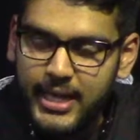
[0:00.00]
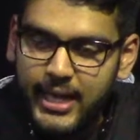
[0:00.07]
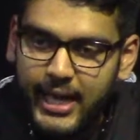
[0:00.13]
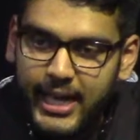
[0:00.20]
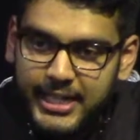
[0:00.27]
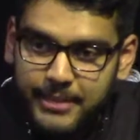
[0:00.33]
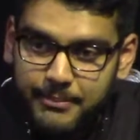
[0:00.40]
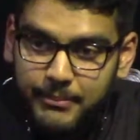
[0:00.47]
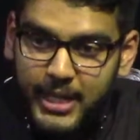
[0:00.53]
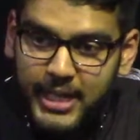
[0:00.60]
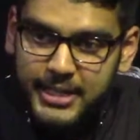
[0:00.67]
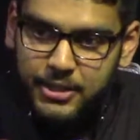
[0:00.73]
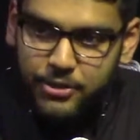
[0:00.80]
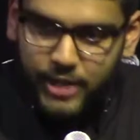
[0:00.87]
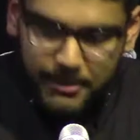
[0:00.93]
And a
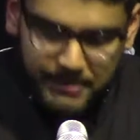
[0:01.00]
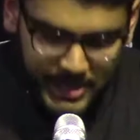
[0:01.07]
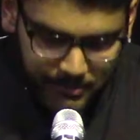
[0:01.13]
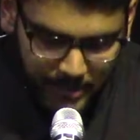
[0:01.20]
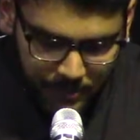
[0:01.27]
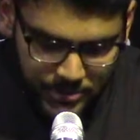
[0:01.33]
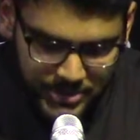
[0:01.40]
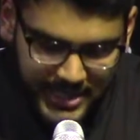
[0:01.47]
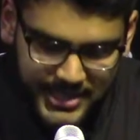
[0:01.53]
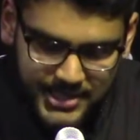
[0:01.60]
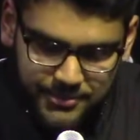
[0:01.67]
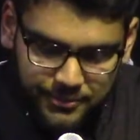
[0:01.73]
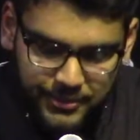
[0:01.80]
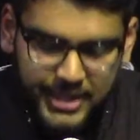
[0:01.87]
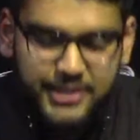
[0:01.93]
man grabbed Imam Hussein's
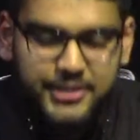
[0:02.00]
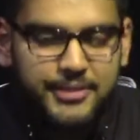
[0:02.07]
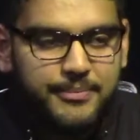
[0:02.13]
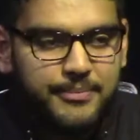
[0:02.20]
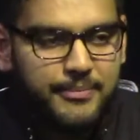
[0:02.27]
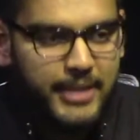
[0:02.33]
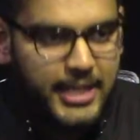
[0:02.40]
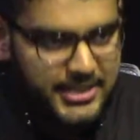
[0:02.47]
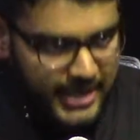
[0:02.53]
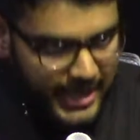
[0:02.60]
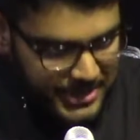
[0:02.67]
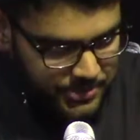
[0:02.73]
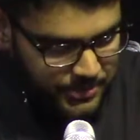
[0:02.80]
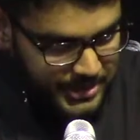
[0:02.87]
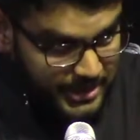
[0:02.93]
feet. His
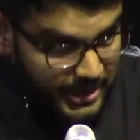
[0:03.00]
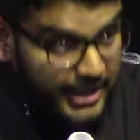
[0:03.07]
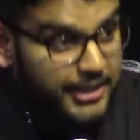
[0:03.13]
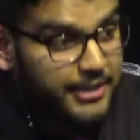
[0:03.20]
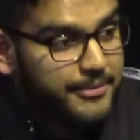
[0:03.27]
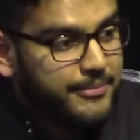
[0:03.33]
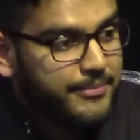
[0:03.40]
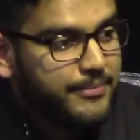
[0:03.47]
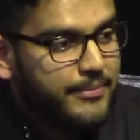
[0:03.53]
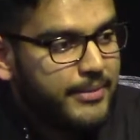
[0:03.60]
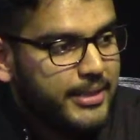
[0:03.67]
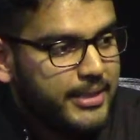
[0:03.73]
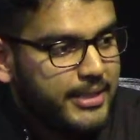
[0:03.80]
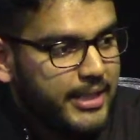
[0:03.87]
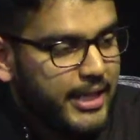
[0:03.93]
hands were tied.
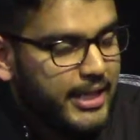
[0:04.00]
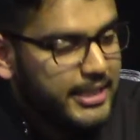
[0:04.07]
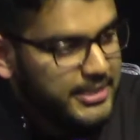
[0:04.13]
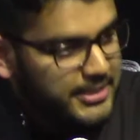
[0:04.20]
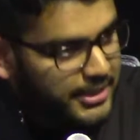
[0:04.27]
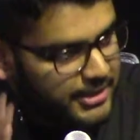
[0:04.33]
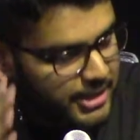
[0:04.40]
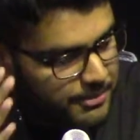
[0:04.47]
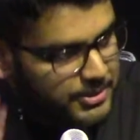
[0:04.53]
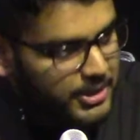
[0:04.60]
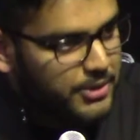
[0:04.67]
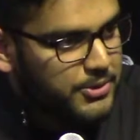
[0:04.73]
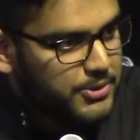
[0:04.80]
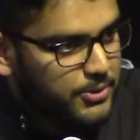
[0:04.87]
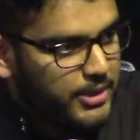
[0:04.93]
And he said,
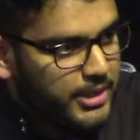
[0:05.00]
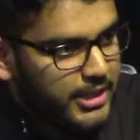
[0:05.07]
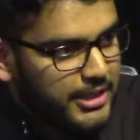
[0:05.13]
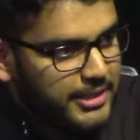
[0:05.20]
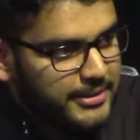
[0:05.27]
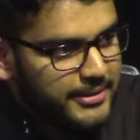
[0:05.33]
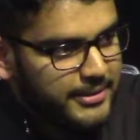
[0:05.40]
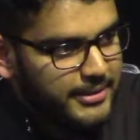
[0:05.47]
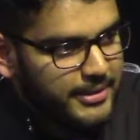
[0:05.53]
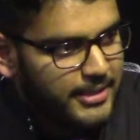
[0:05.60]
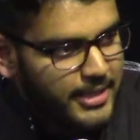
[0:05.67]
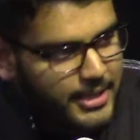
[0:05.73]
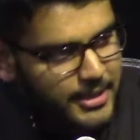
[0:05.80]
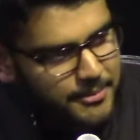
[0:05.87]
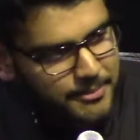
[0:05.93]
Yabna Rasulullah,
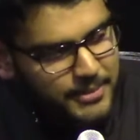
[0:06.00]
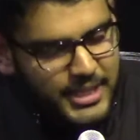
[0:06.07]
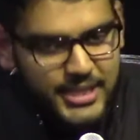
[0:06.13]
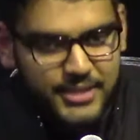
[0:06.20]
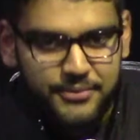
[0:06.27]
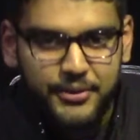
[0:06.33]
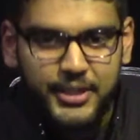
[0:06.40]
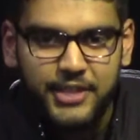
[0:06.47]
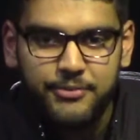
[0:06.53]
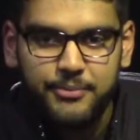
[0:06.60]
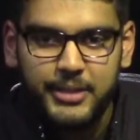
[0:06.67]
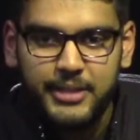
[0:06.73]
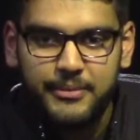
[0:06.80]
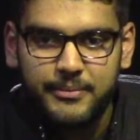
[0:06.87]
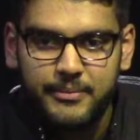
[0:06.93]
please forgive
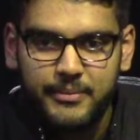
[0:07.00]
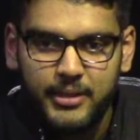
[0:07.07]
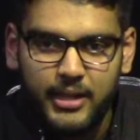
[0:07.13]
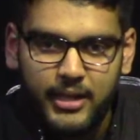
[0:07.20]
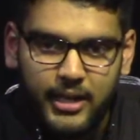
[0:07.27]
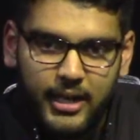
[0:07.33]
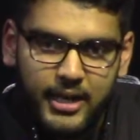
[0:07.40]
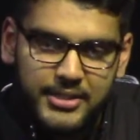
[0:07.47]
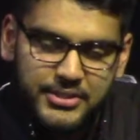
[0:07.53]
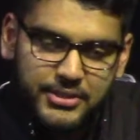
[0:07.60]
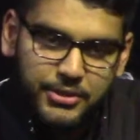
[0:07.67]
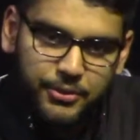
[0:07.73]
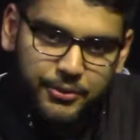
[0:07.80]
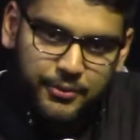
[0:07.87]
me. Ask your